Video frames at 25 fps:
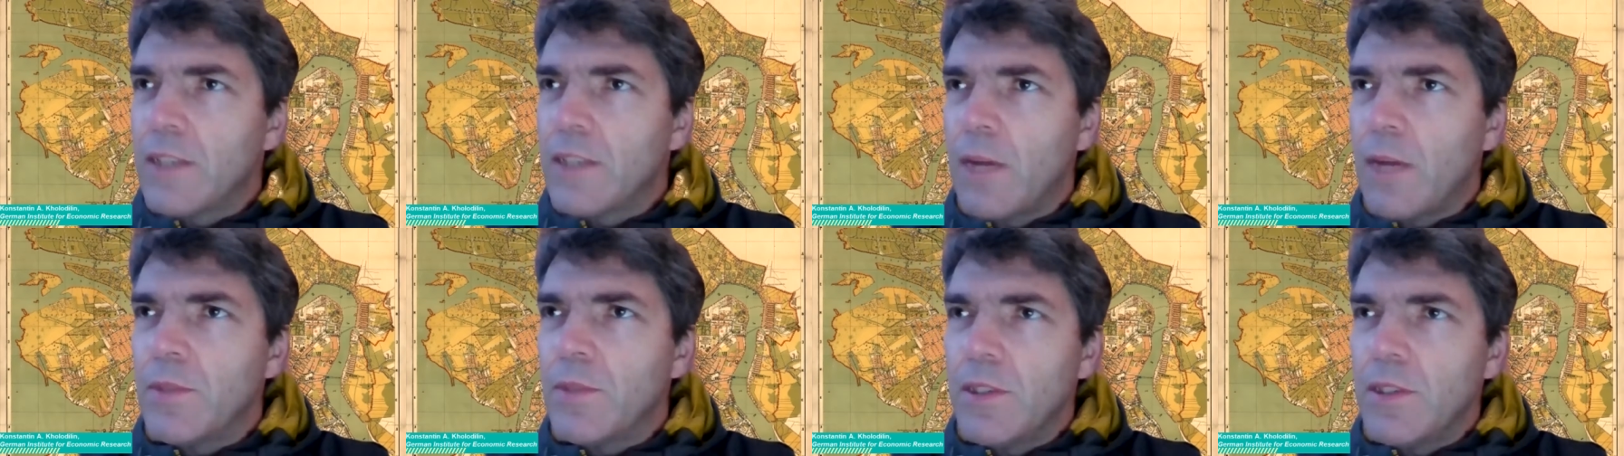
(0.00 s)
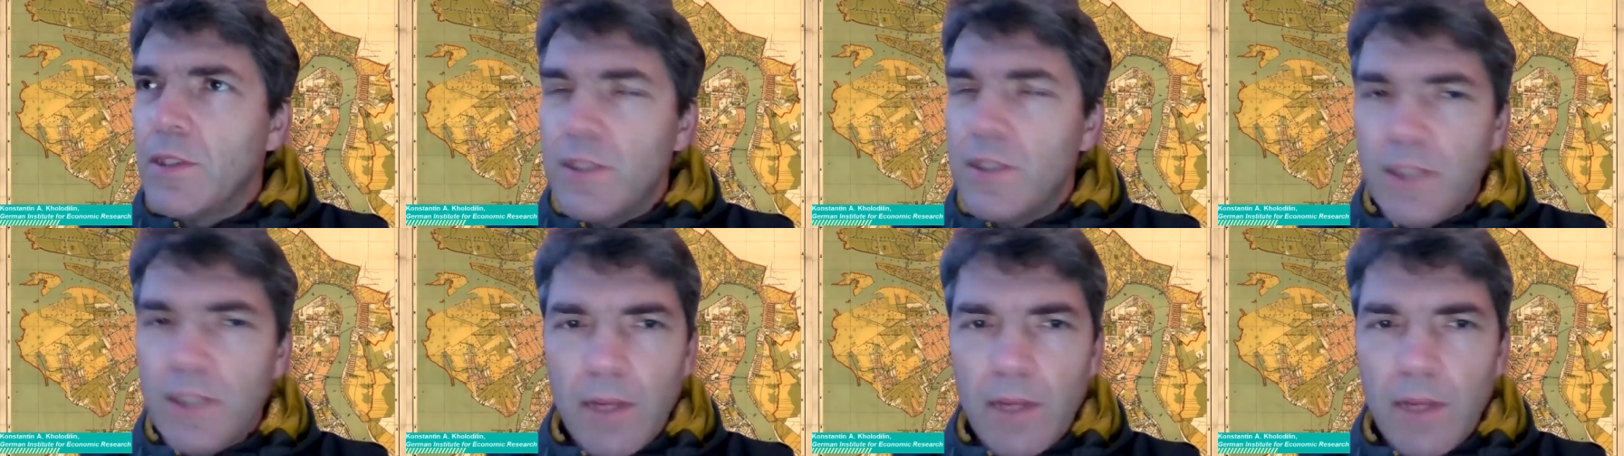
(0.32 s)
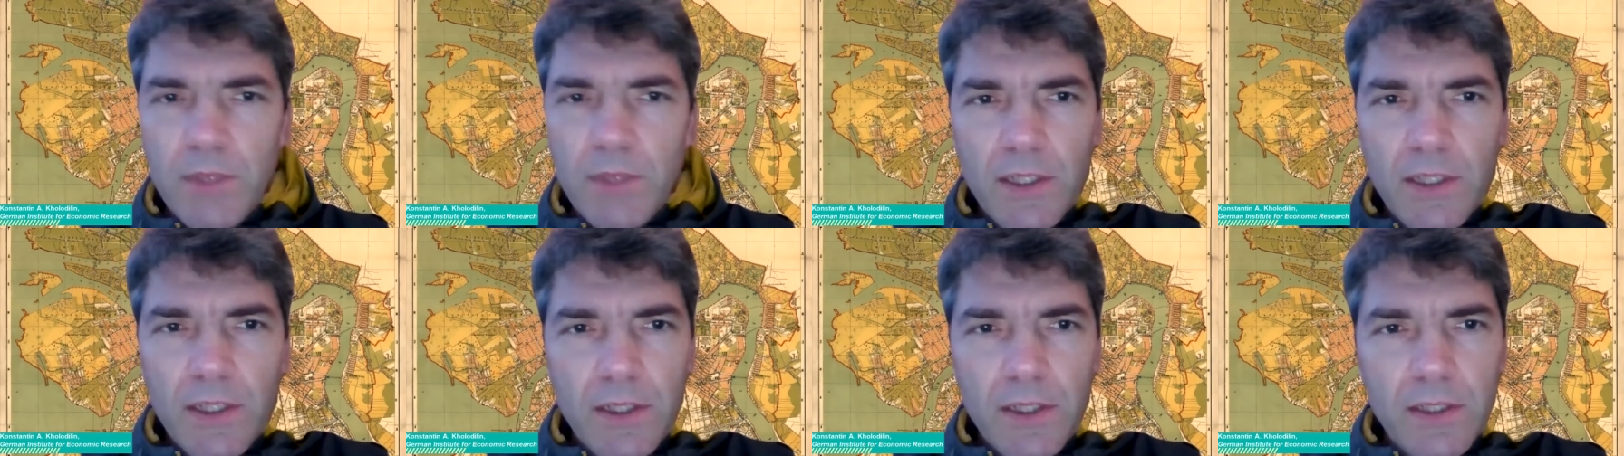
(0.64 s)
some
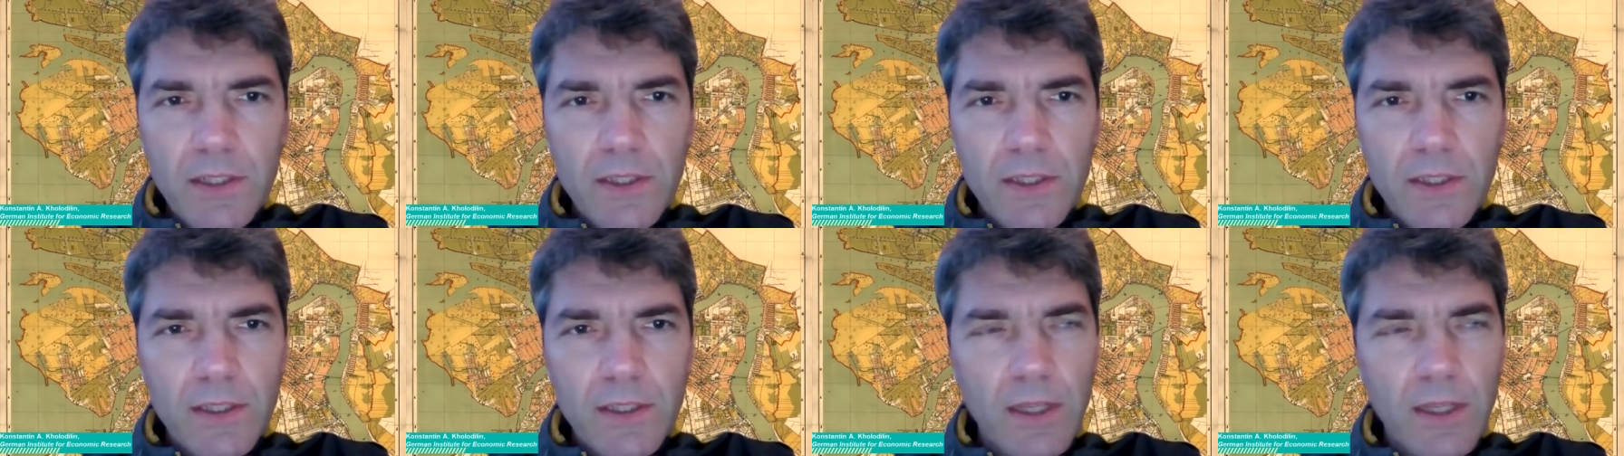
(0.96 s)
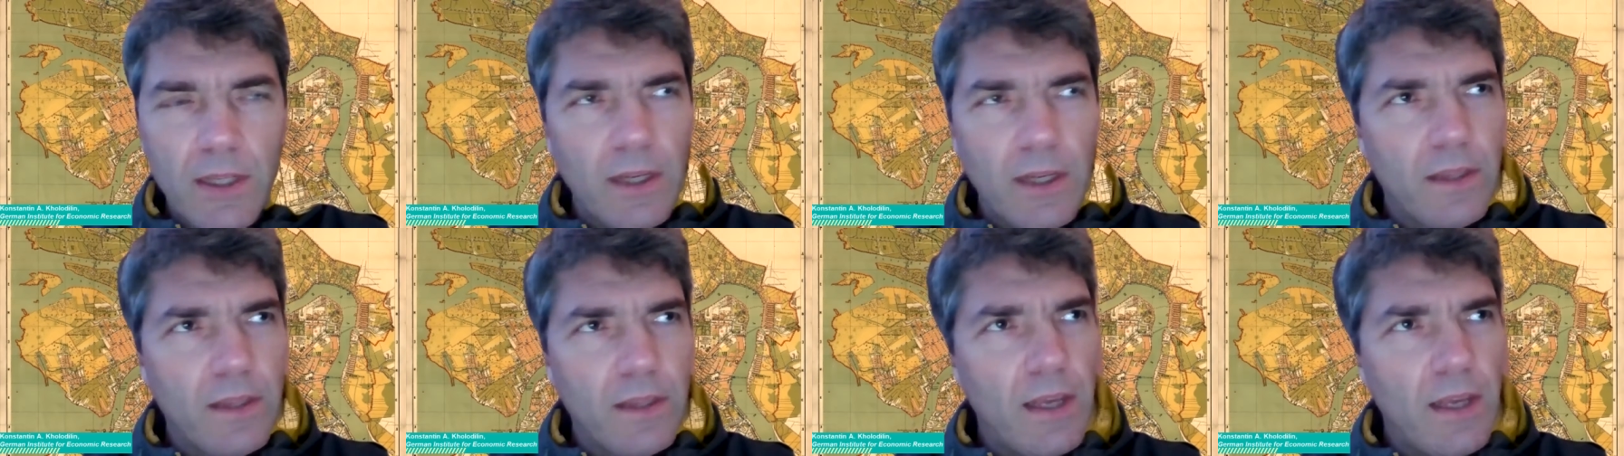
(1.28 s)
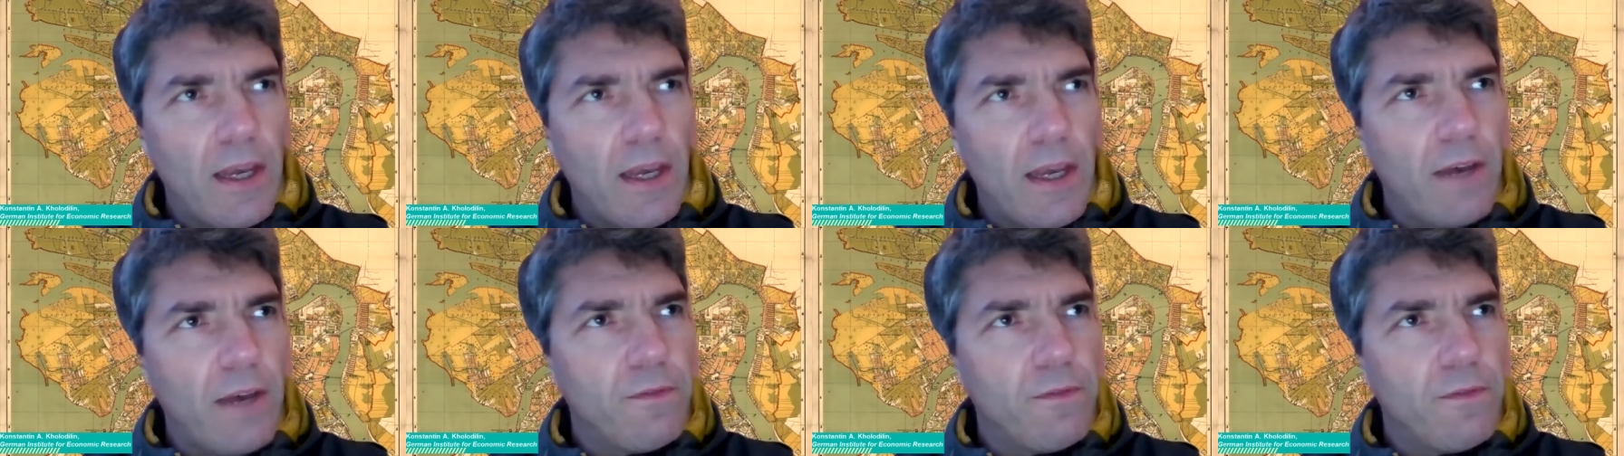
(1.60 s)
cities they
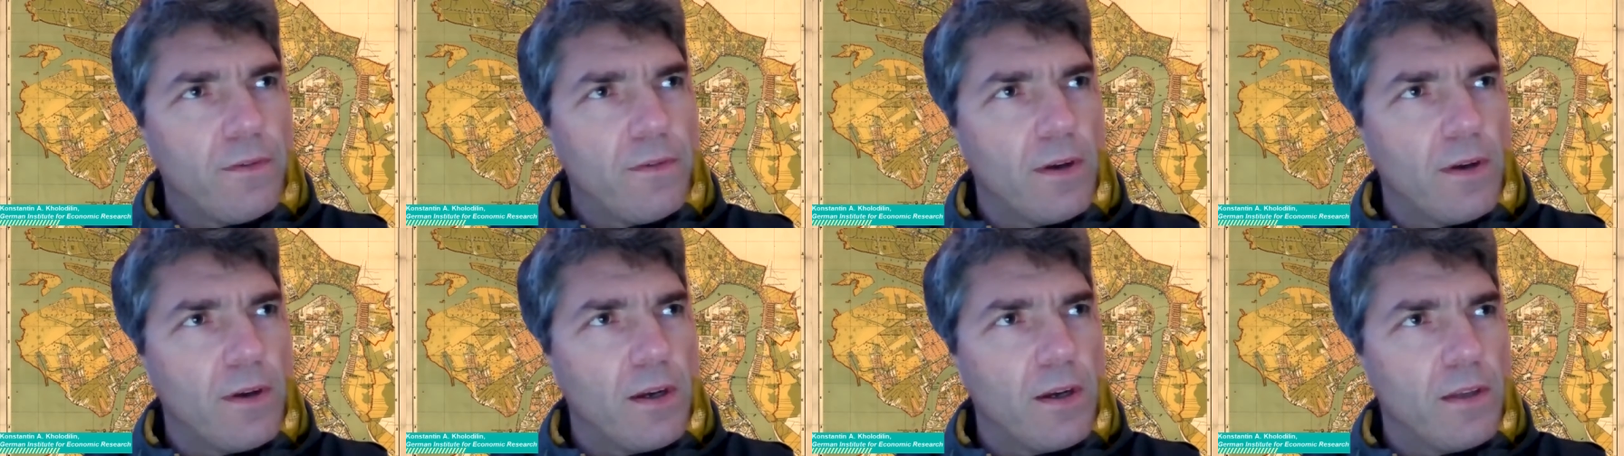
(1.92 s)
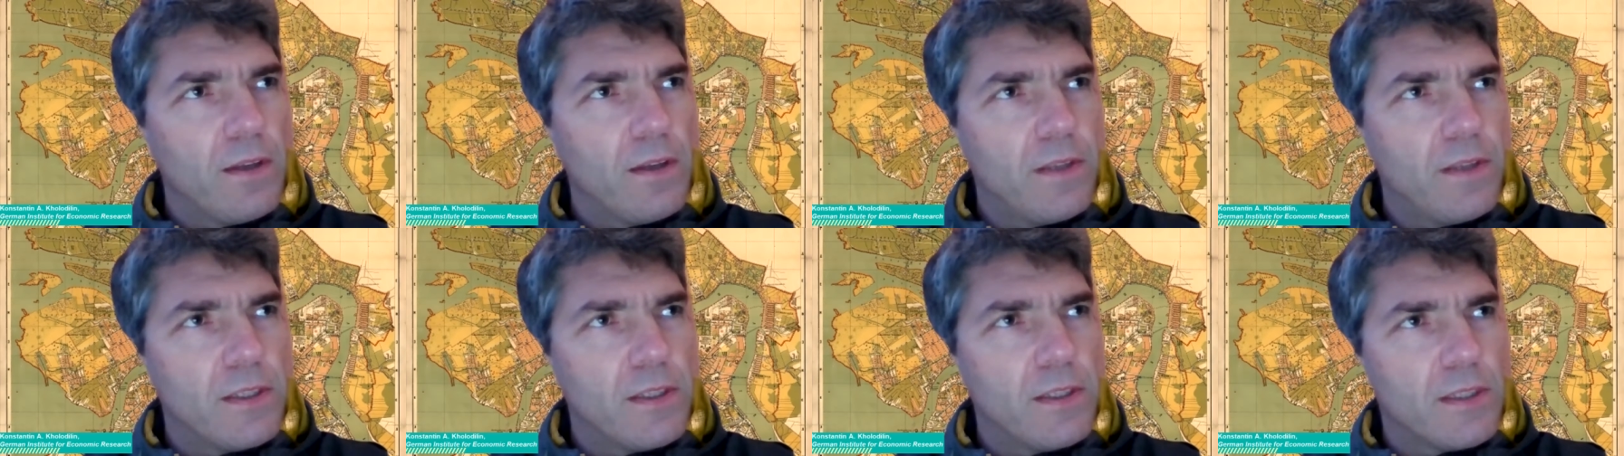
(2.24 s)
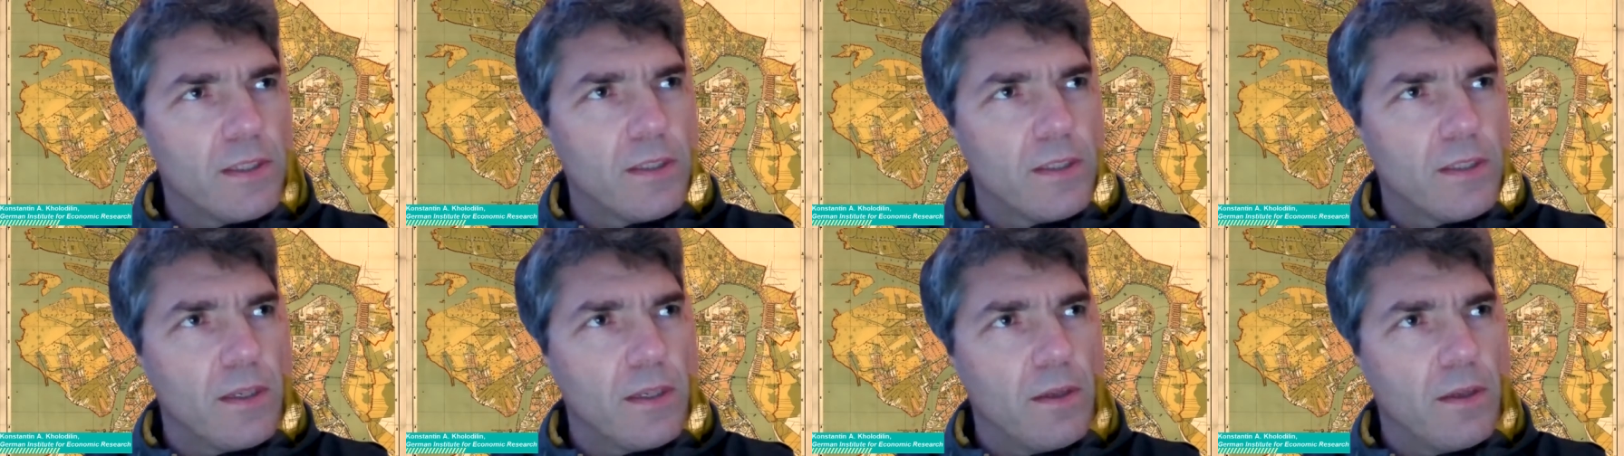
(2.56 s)
have this